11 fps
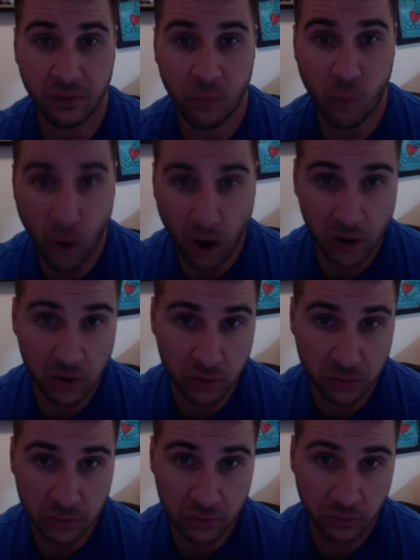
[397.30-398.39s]

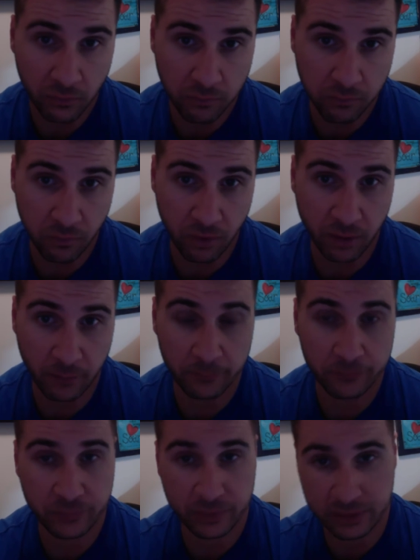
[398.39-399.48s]
water
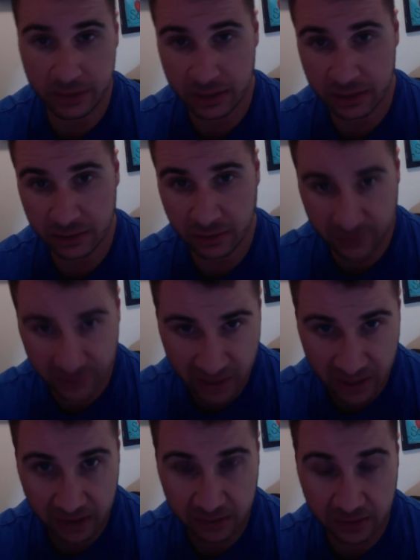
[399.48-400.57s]
from the
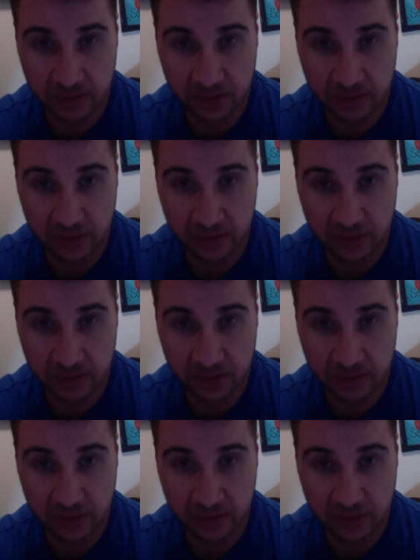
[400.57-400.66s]
sea,